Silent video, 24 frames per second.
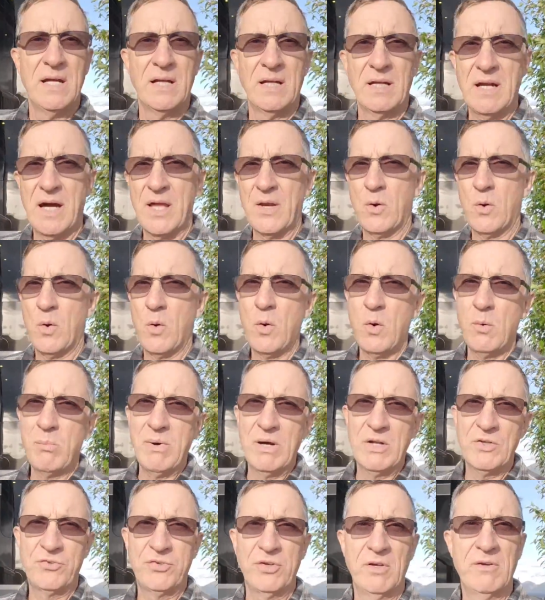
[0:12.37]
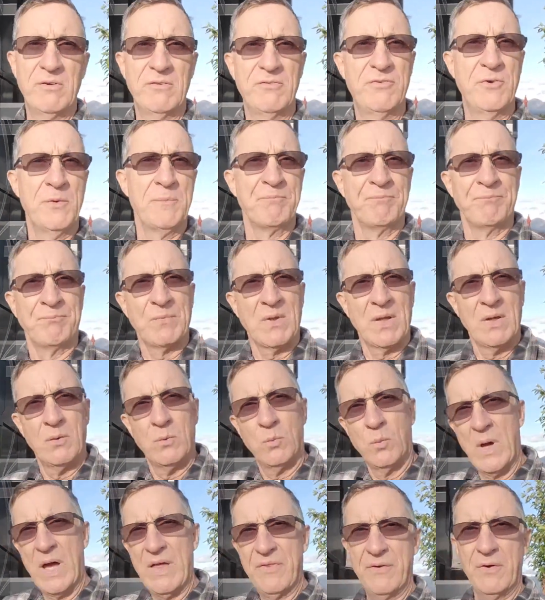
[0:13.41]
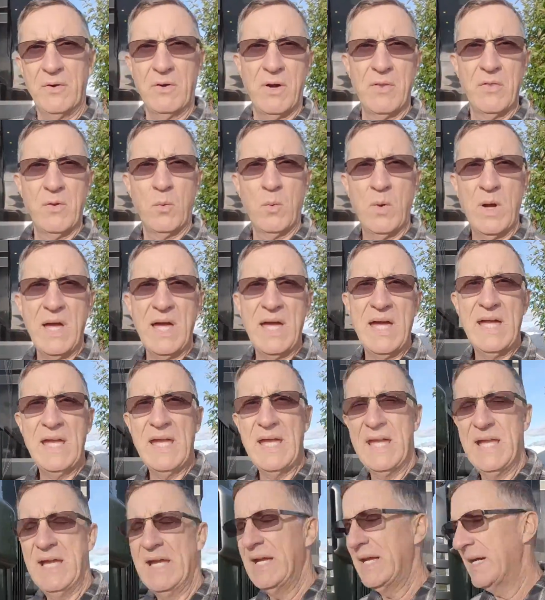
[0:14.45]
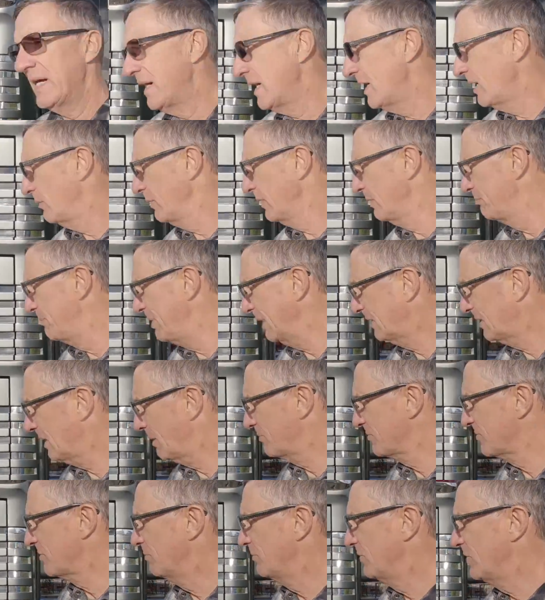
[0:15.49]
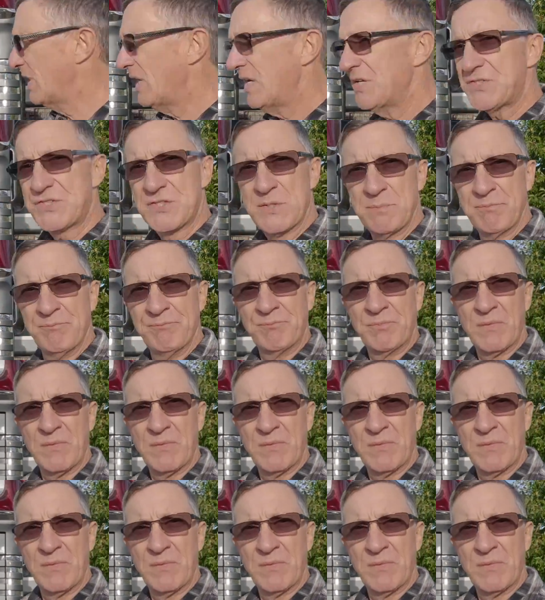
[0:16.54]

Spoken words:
Got a whole bunch of weather on the way and picked up some dust.